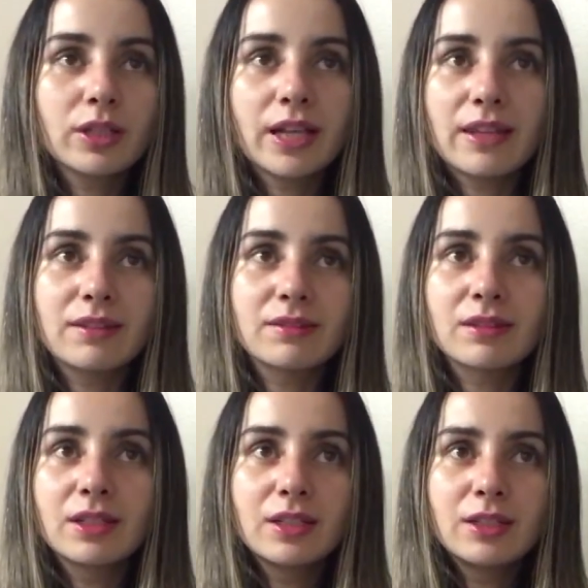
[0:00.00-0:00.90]
He had this,
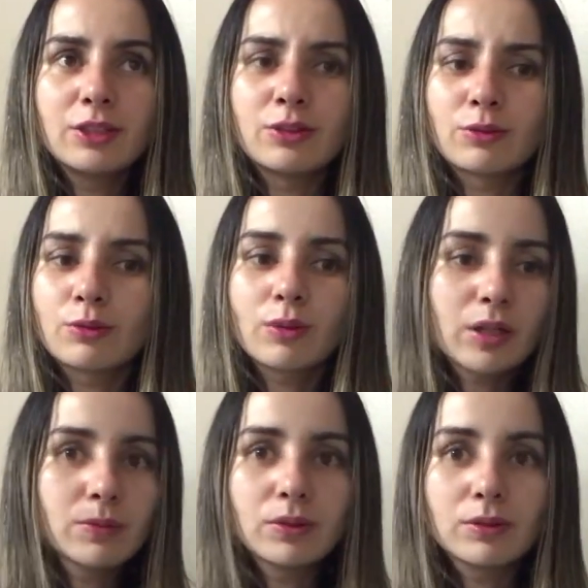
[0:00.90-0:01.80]
you know,
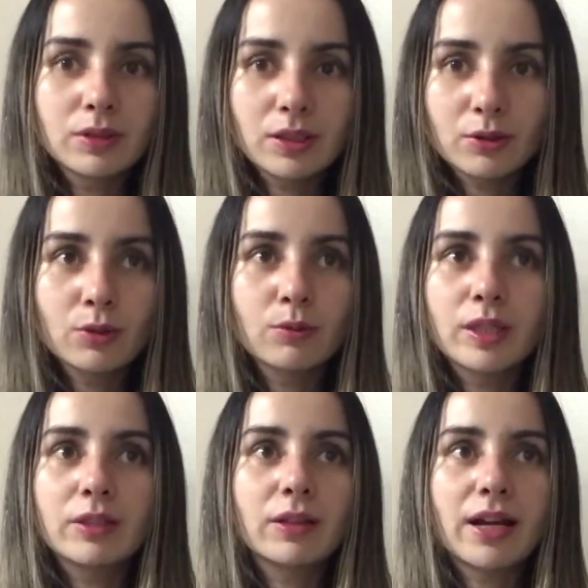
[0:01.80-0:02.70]
incredible
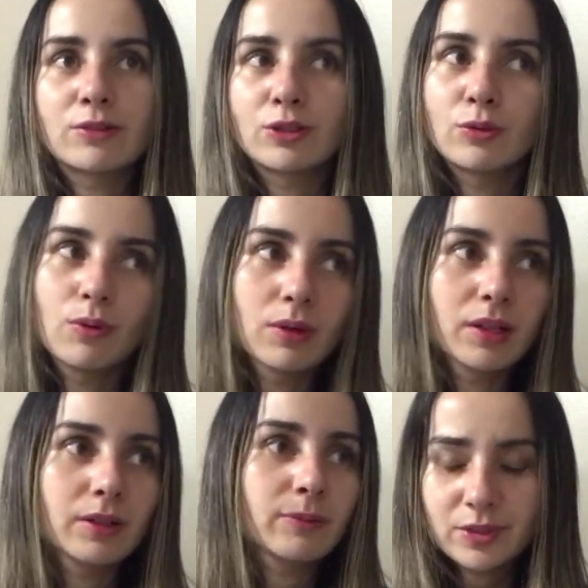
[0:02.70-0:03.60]
career at Dior.